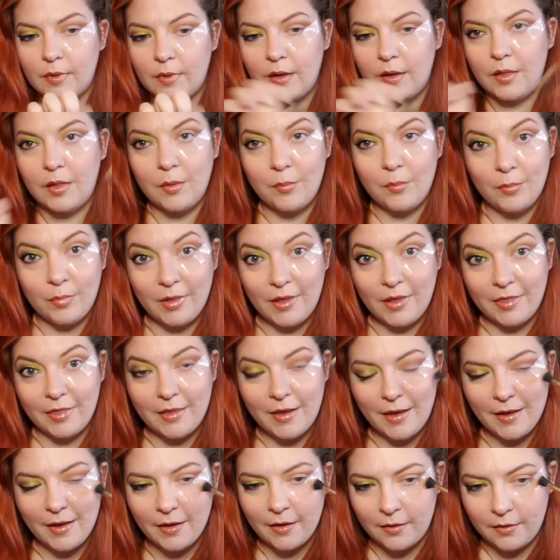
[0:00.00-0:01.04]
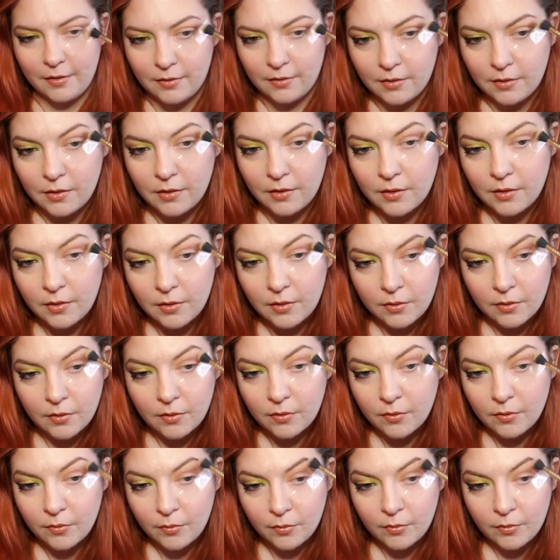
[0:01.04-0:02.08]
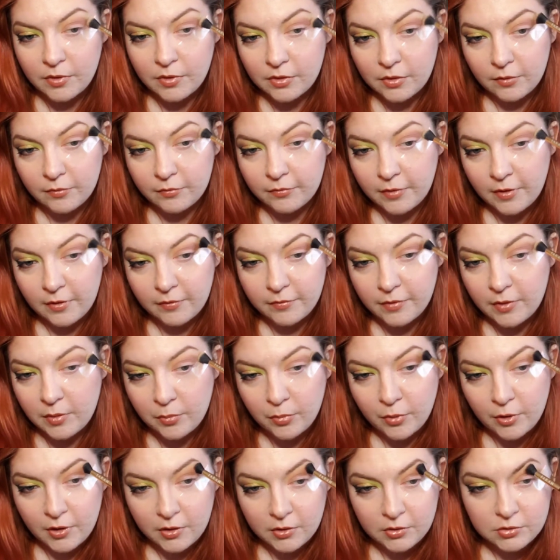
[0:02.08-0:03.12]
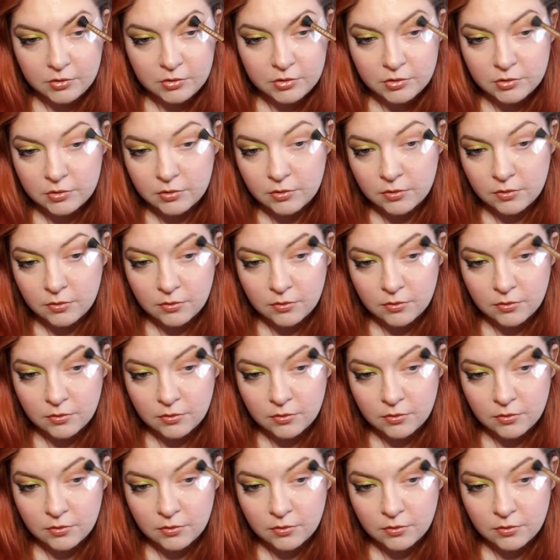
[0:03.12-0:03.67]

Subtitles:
And then blend that with the fluffy brush.